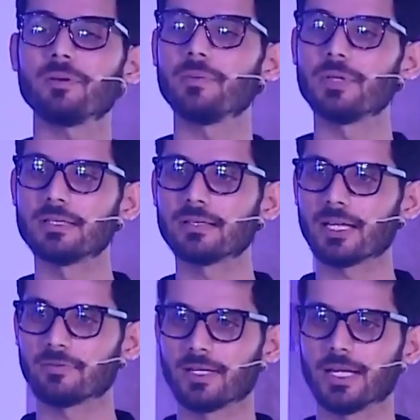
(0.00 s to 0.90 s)
from the business
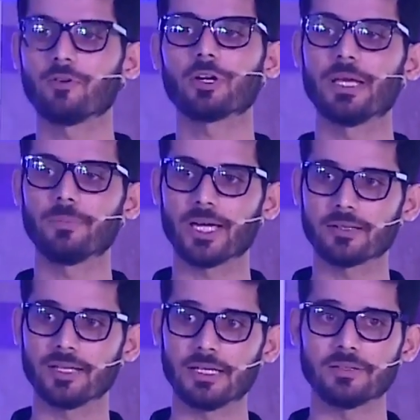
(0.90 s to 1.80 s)
as well, like what
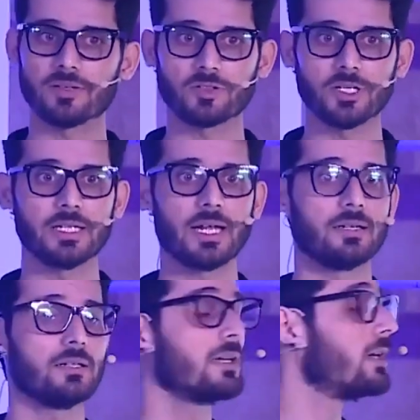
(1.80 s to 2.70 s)
KPIs they are interested in,
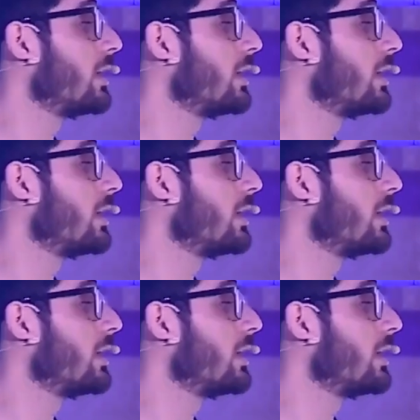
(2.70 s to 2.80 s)
and